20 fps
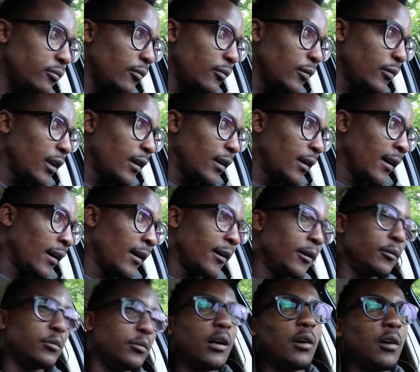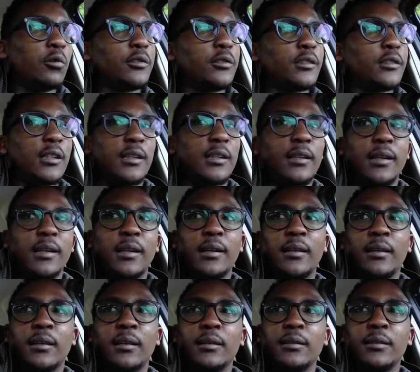yeah i would say
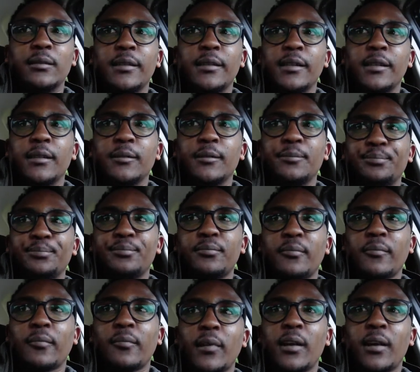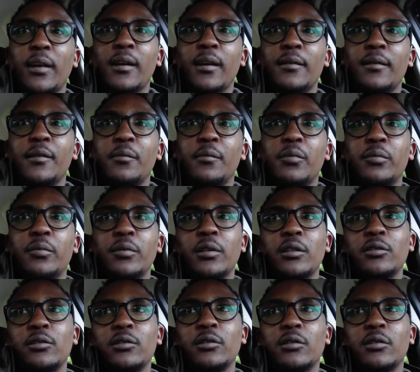the the yeah, the
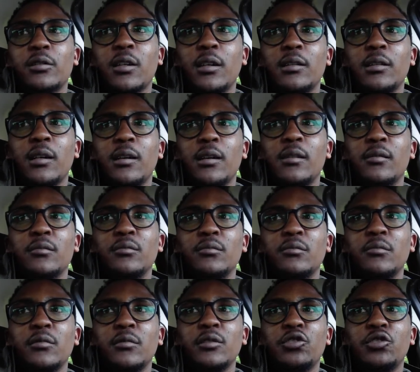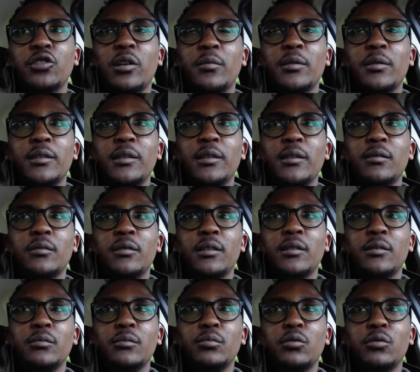population is kind of in German. They they
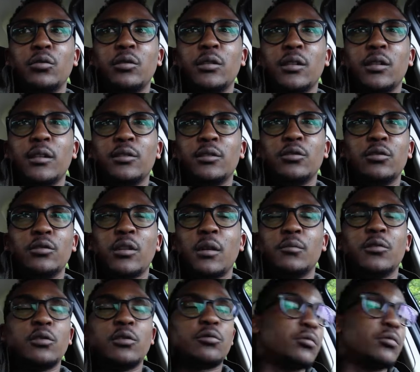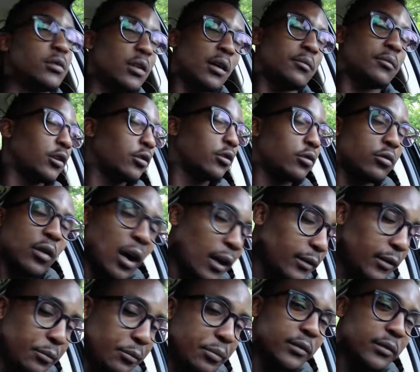all. I don't. I'm not. I'm not
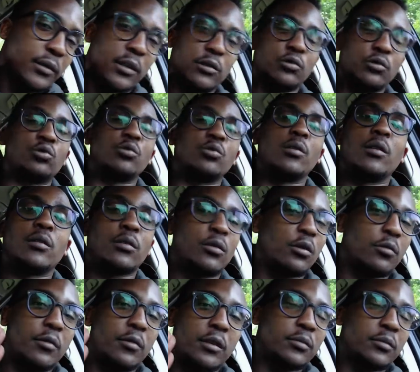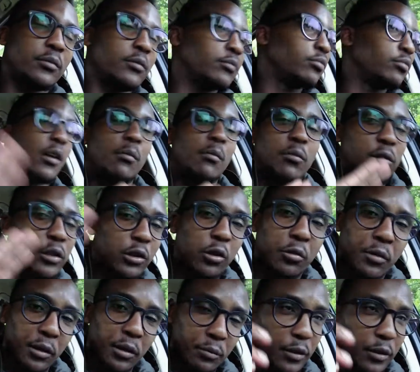hundred percent sure. Correct. Somebody
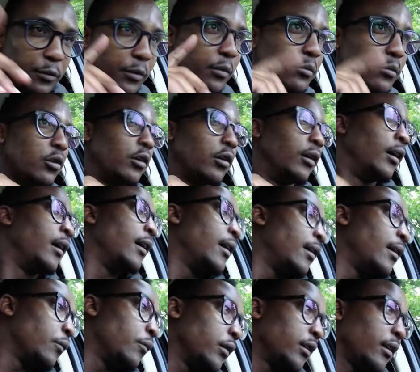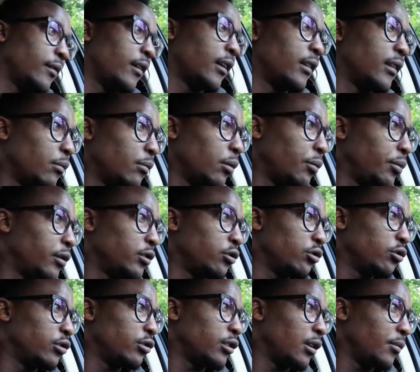correct me if I'm wrong. But I think the population
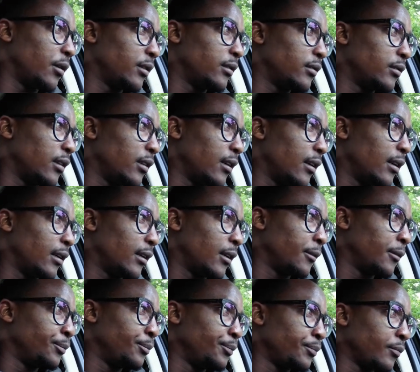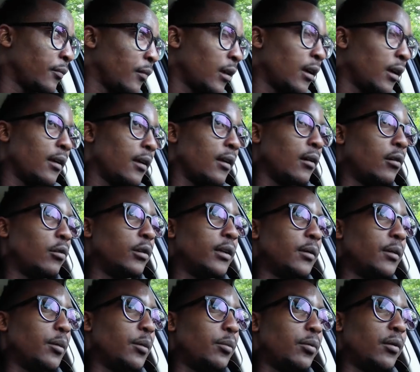in Germany is like older
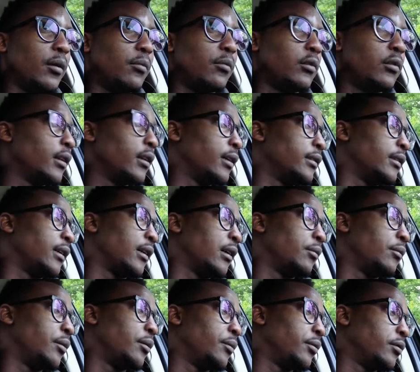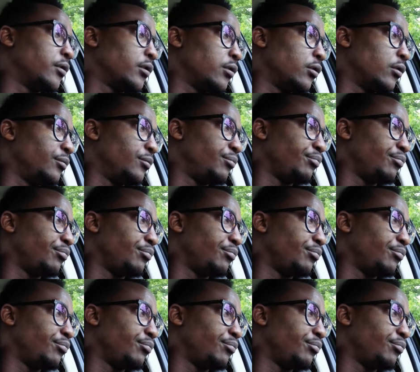people are more than younger people. So